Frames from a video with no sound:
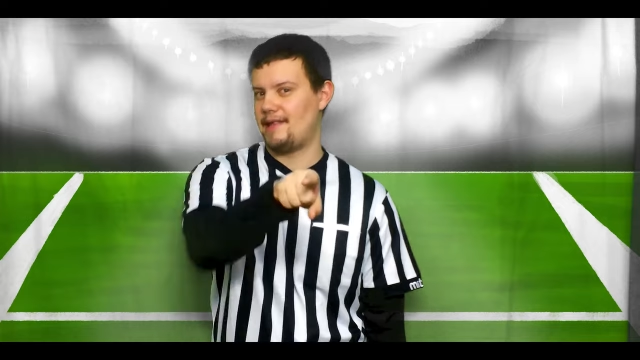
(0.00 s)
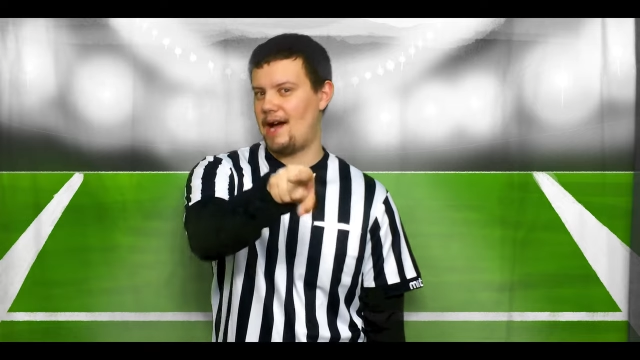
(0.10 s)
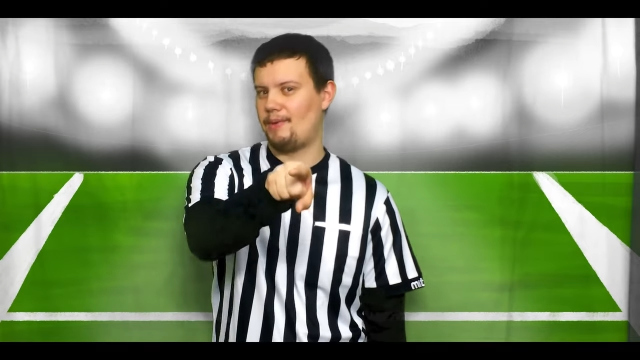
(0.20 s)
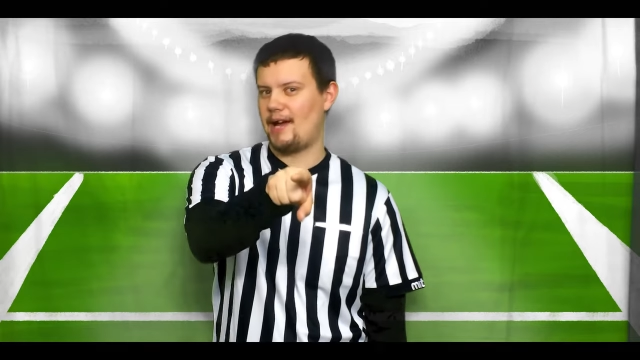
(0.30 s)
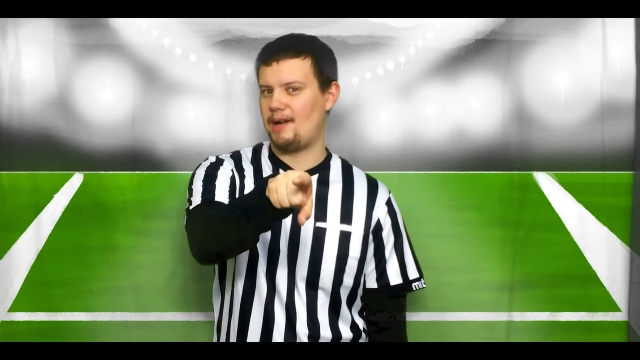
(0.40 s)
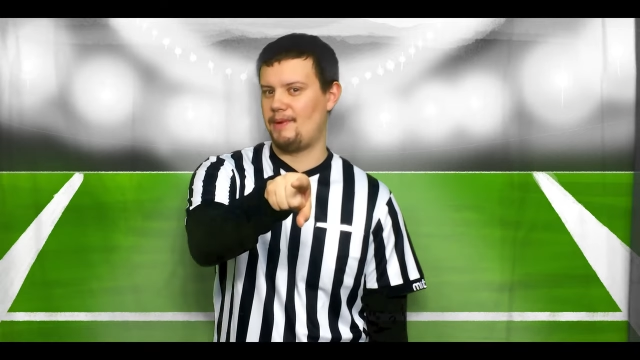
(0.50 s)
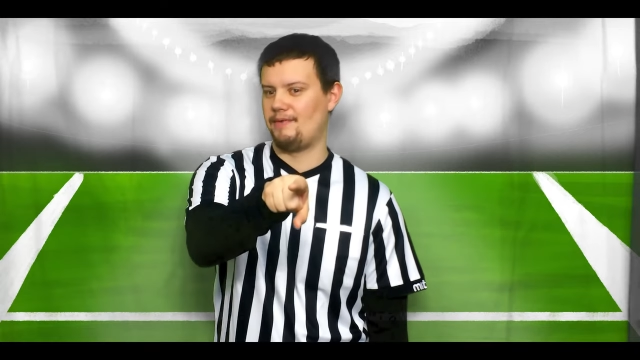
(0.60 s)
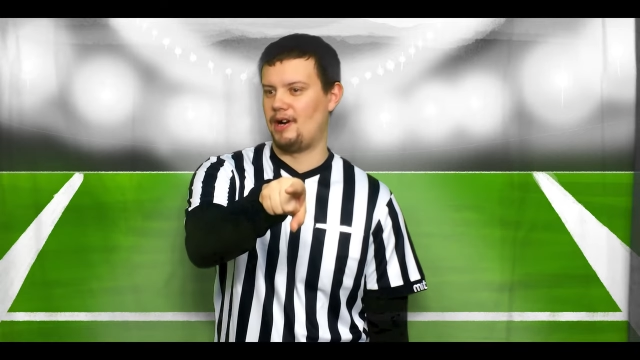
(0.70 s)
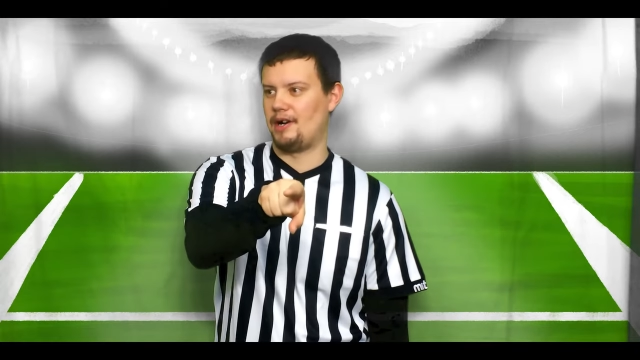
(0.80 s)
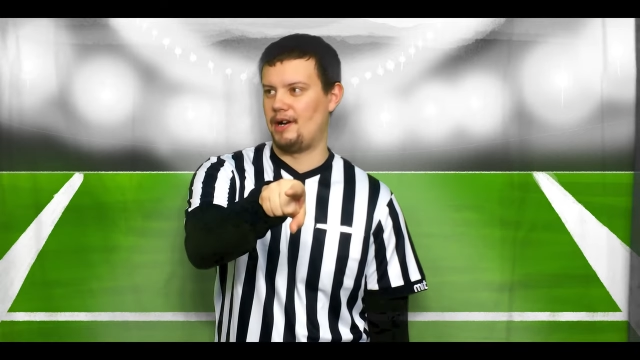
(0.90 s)
That one I could
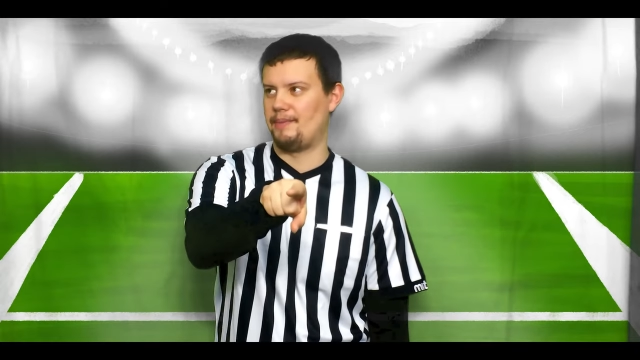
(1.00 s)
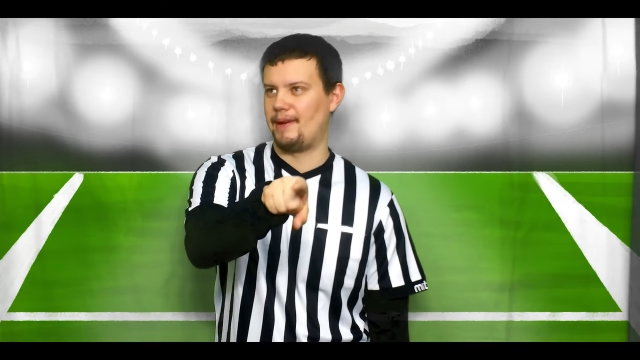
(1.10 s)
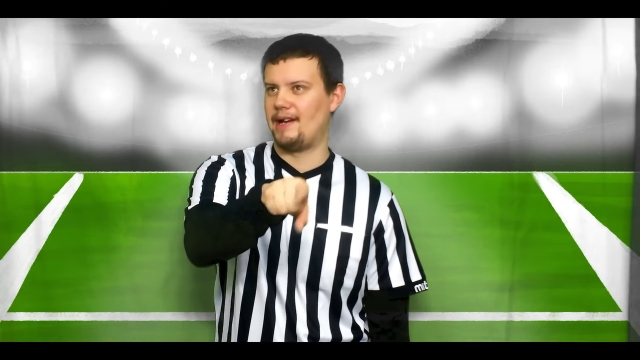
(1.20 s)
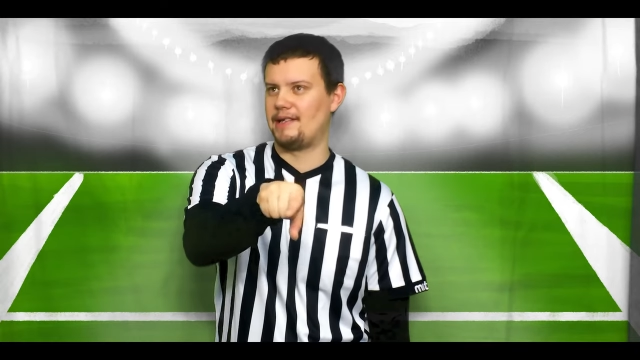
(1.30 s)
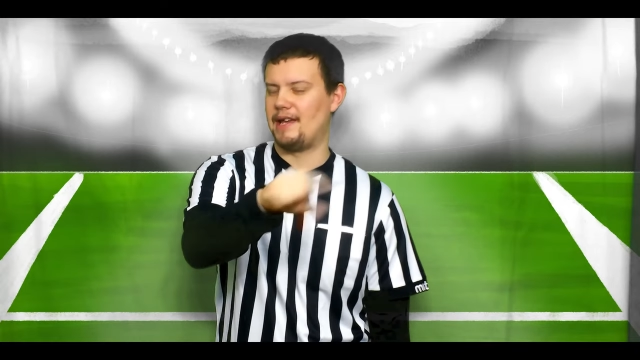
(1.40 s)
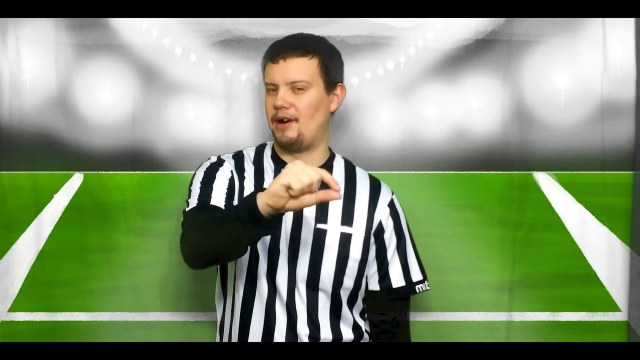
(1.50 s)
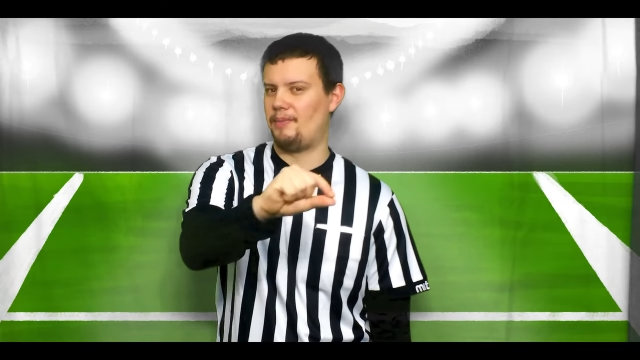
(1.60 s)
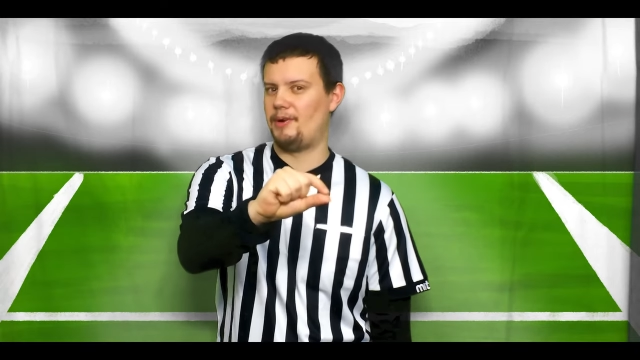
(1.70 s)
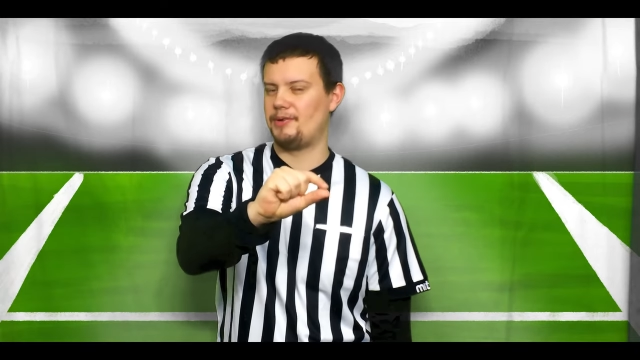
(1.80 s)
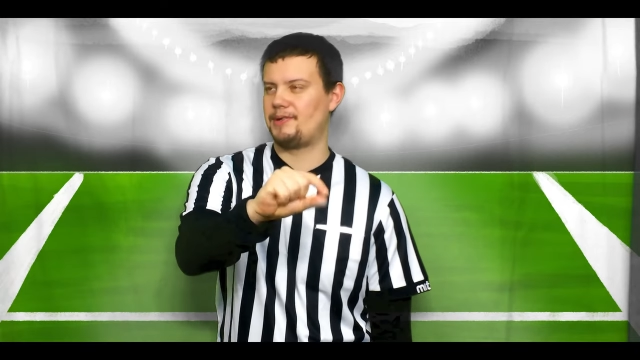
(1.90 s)
be wrong on, because
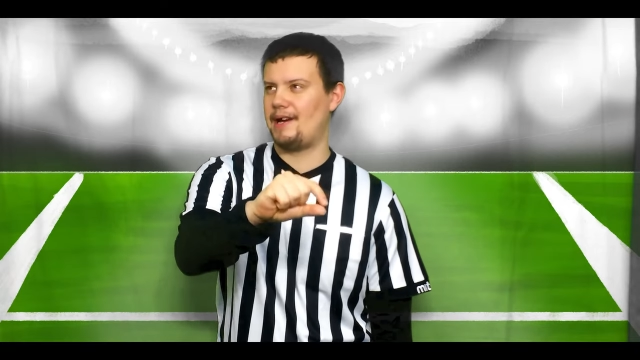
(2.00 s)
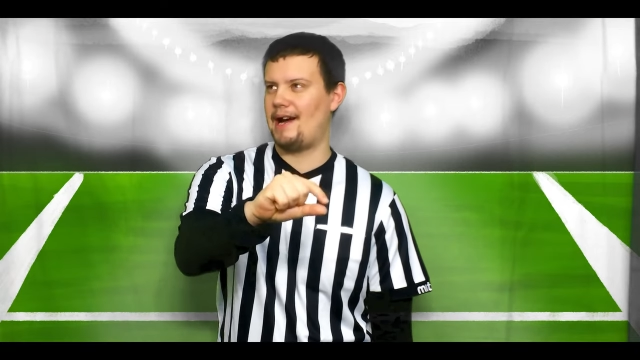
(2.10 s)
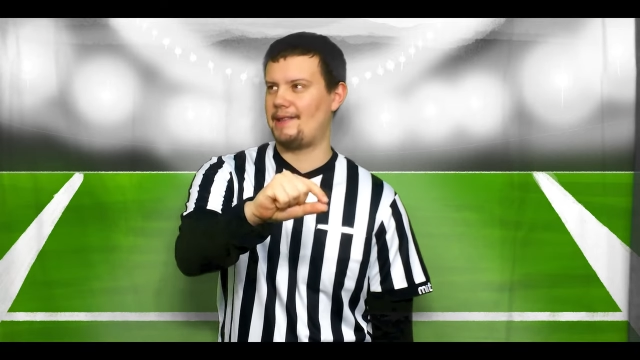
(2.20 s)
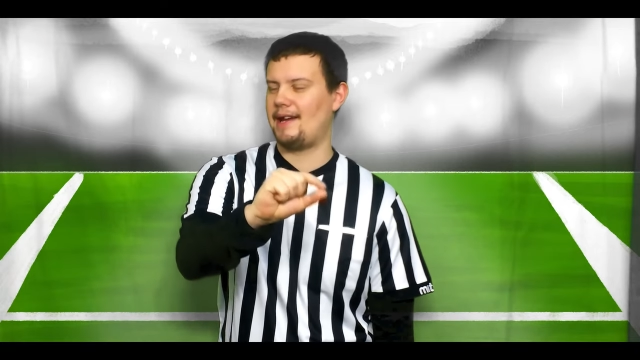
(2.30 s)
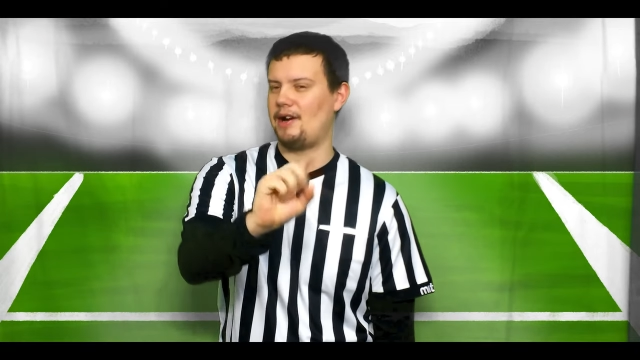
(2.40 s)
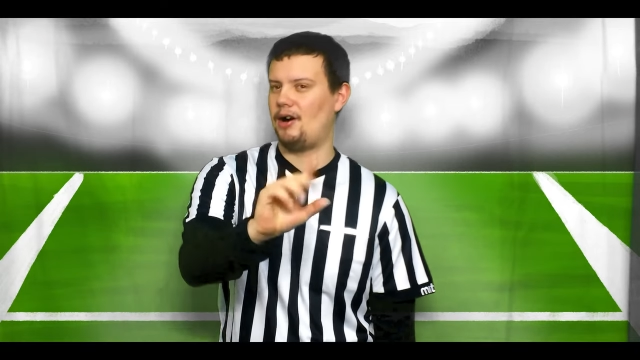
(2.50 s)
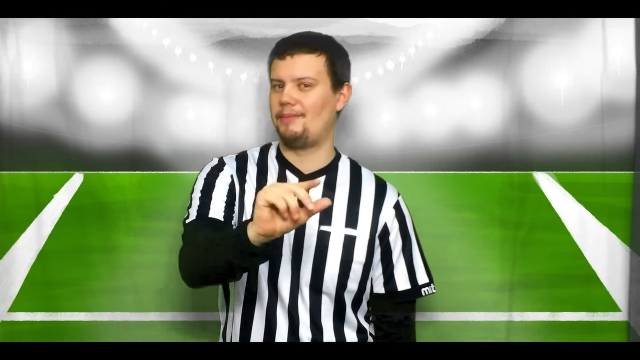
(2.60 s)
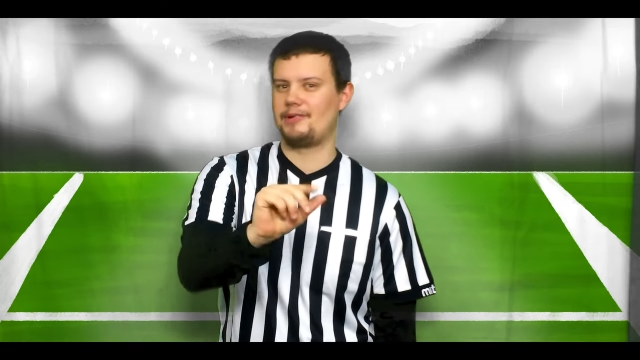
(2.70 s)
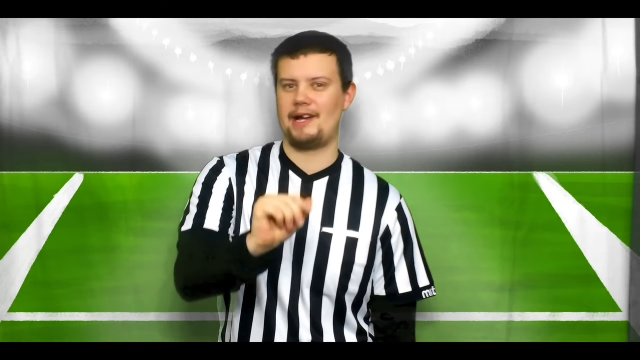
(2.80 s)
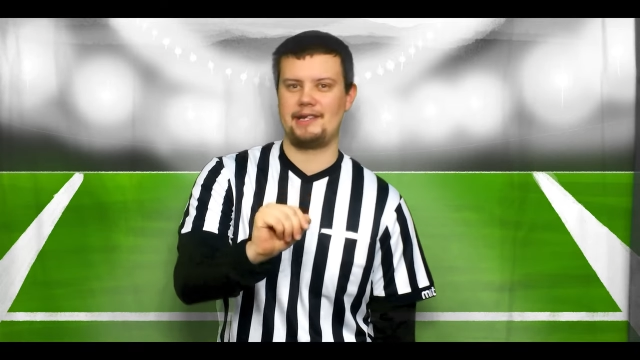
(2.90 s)
I think it
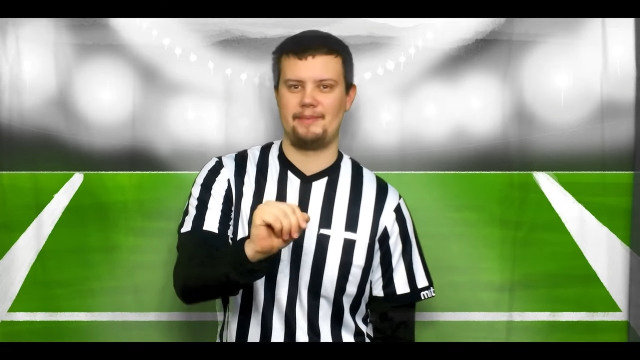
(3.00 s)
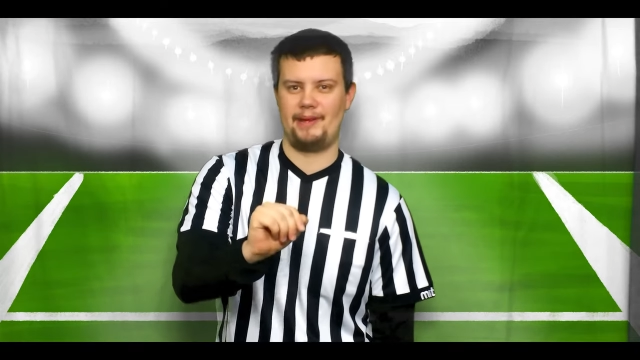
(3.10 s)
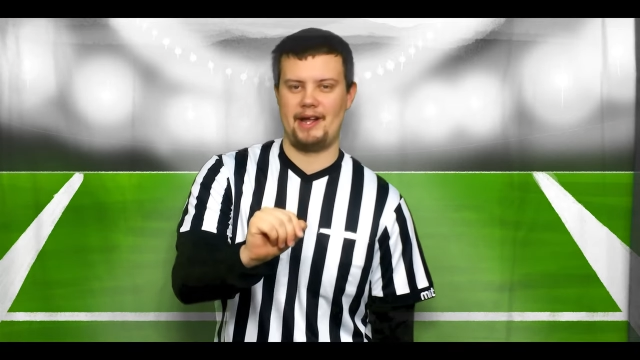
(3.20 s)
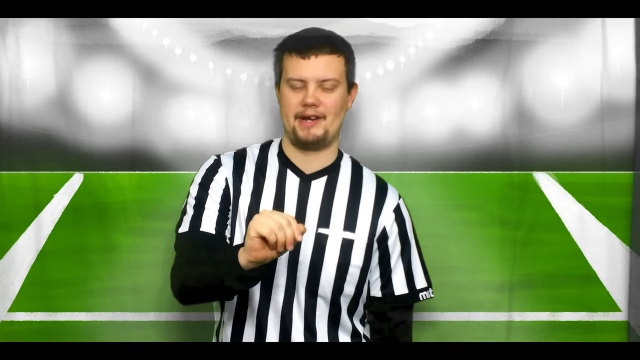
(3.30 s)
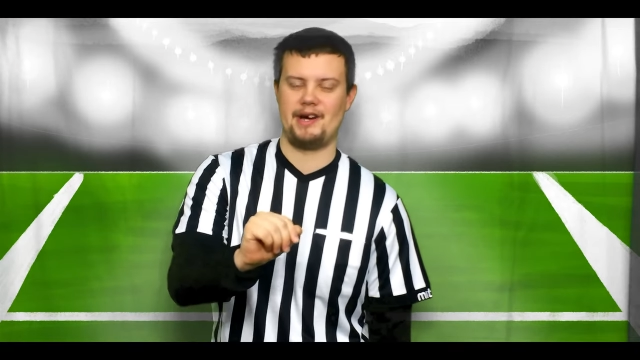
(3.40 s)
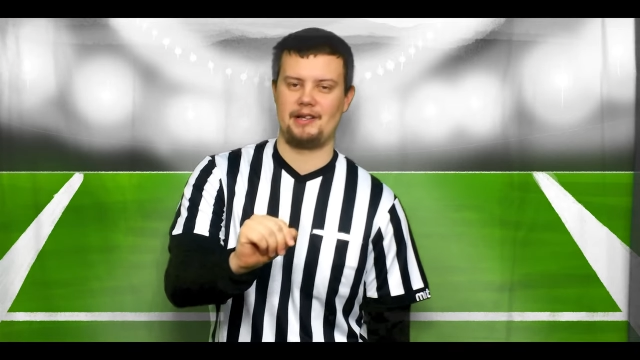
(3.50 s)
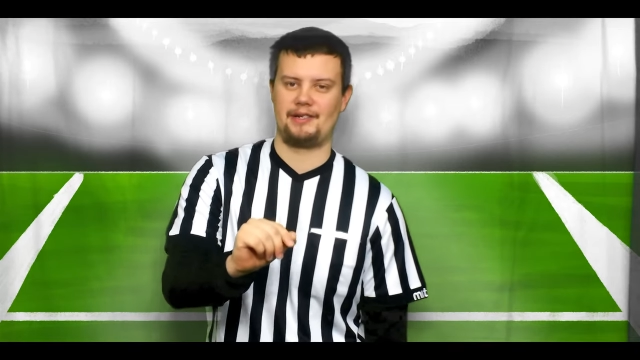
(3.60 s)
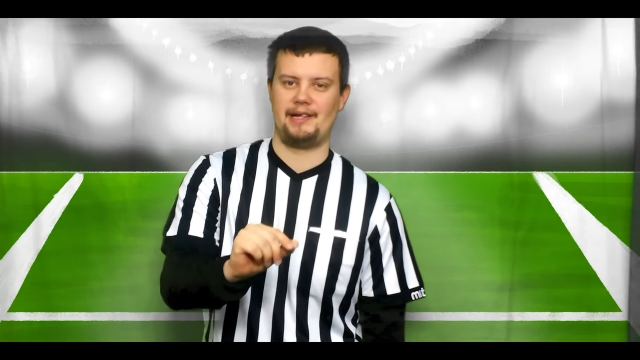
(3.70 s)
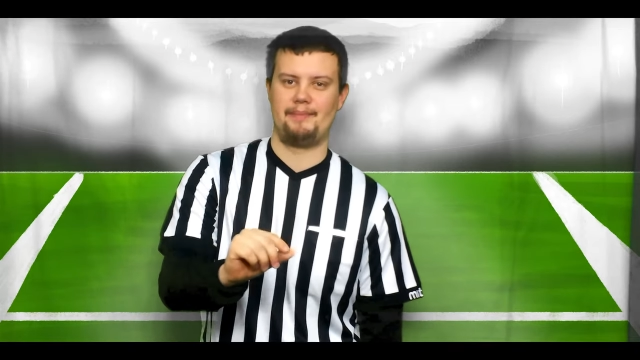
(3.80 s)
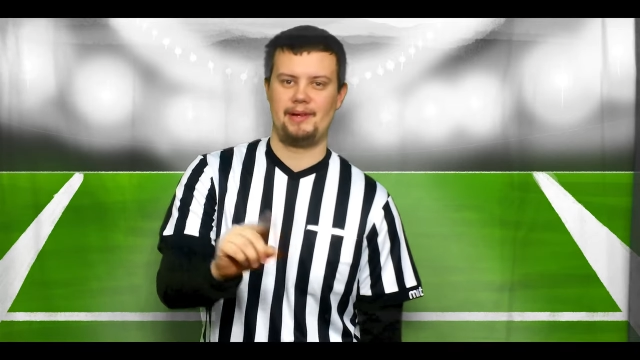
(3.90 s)
almost got to the $1 billion
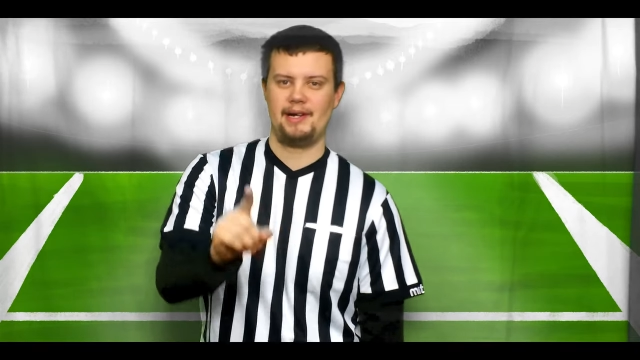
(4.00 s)
club.